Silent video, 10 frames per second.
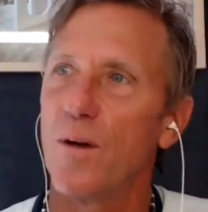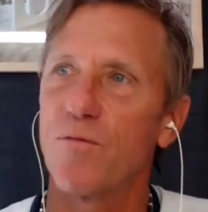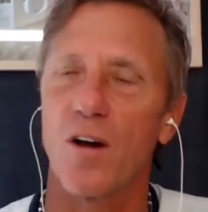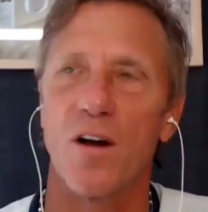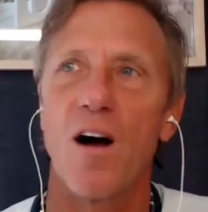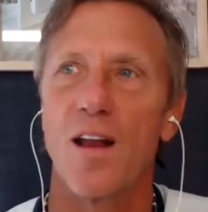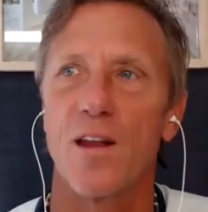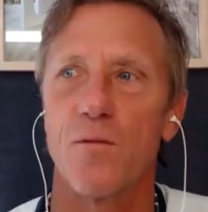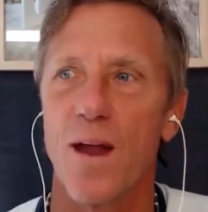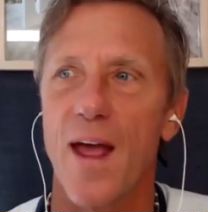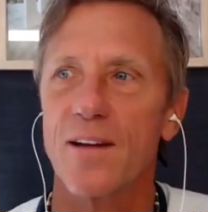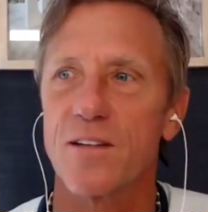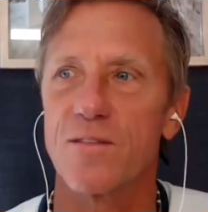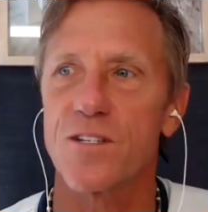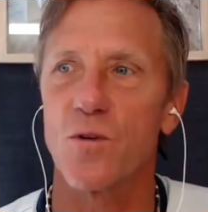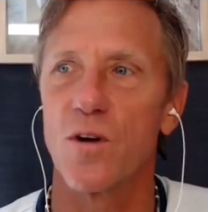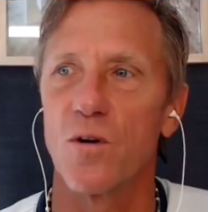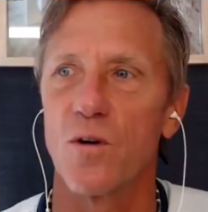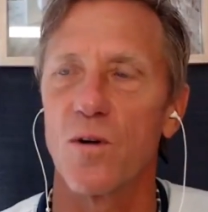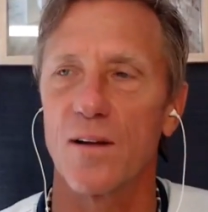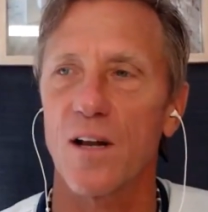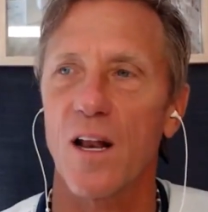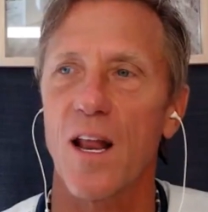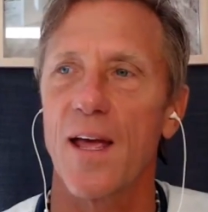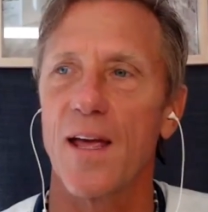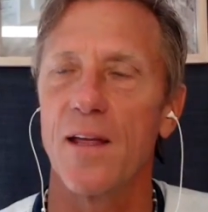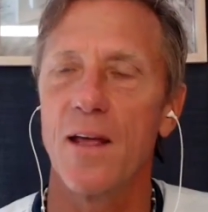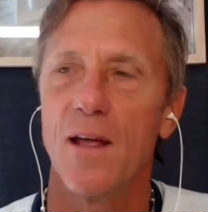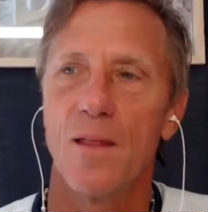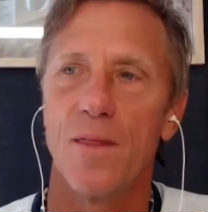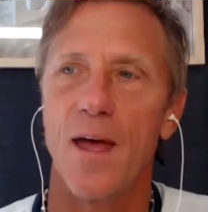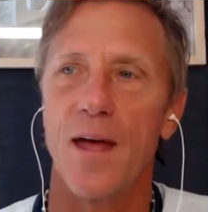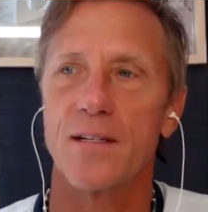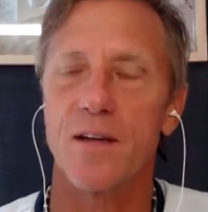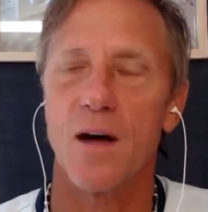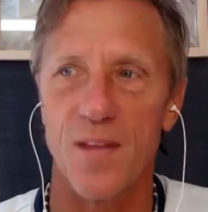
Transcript: we've got a highly reactive soil and clay that,